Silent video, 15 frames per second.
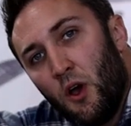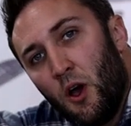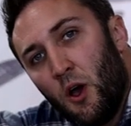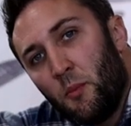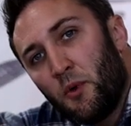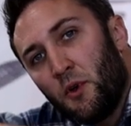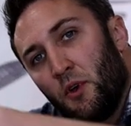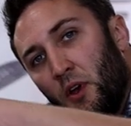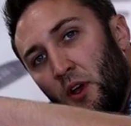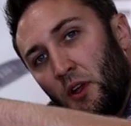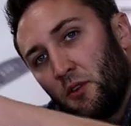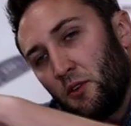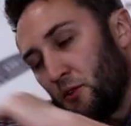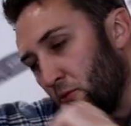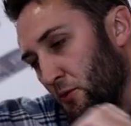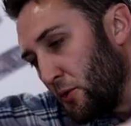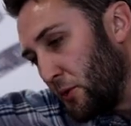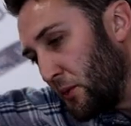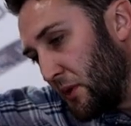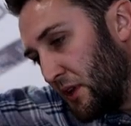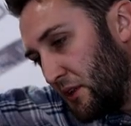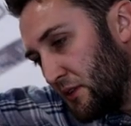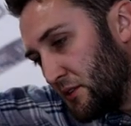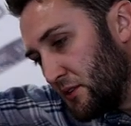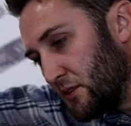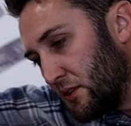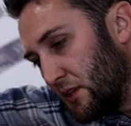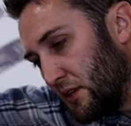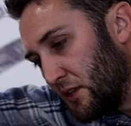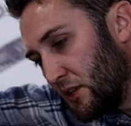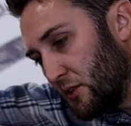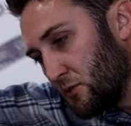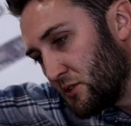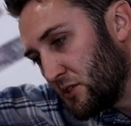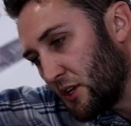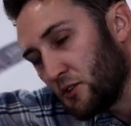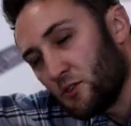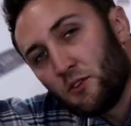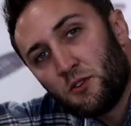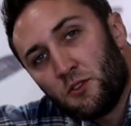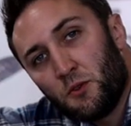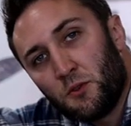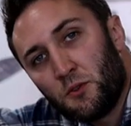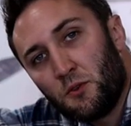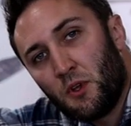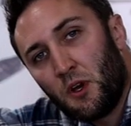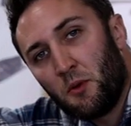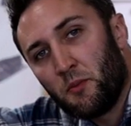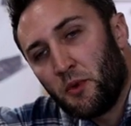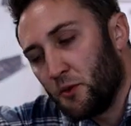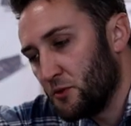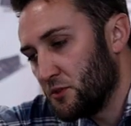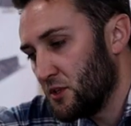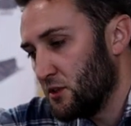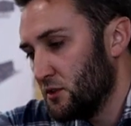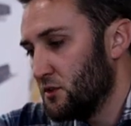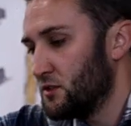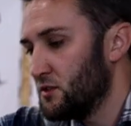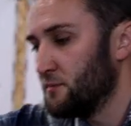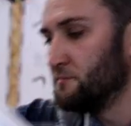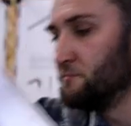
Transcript: up and through into the keel section. So I'll do that on both sides.